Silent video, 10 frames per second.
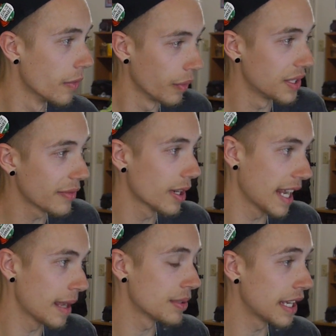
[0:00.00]
with different
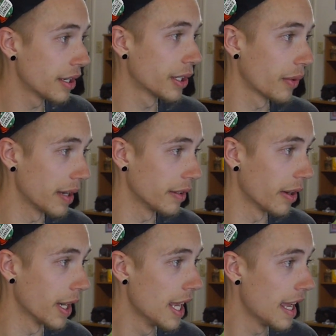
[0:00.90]
names in your
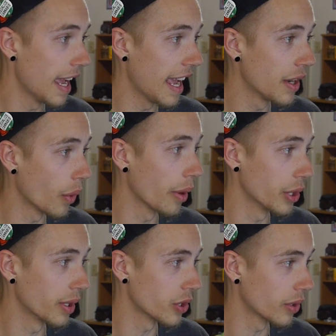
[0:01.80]
graveyard and or
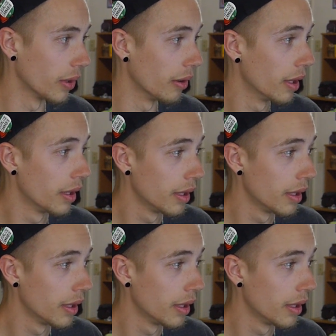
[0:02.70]
you control.